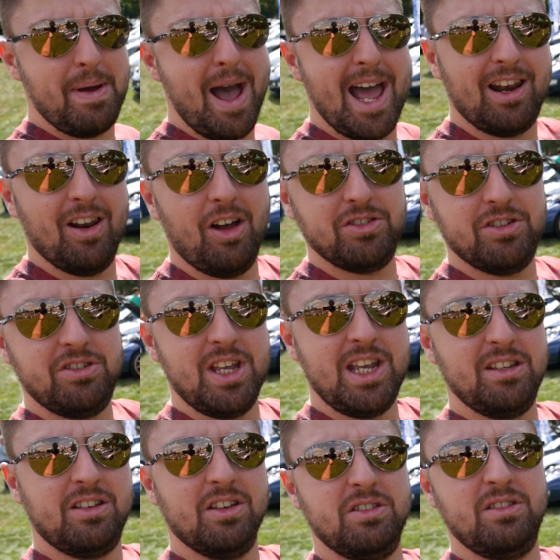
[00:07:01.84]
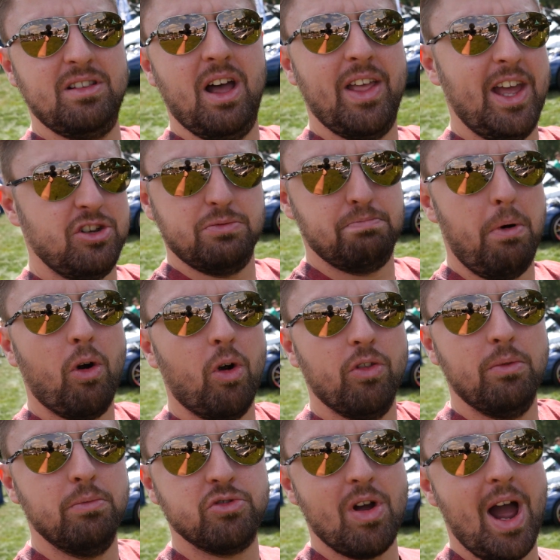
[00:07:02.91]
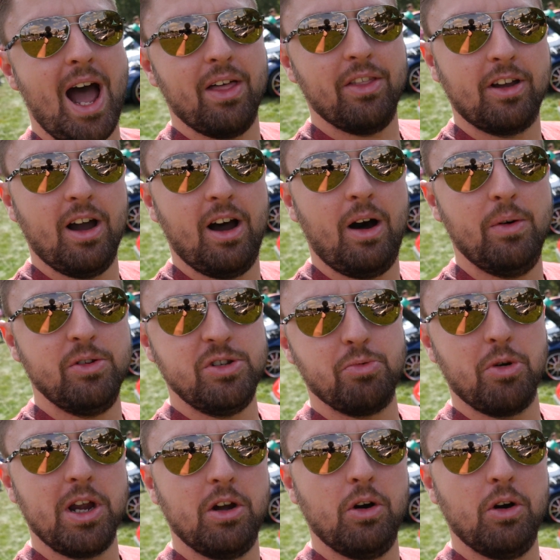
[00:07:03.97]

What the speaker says: headlights as these because they just borrowed them straight out of the car, which is pretty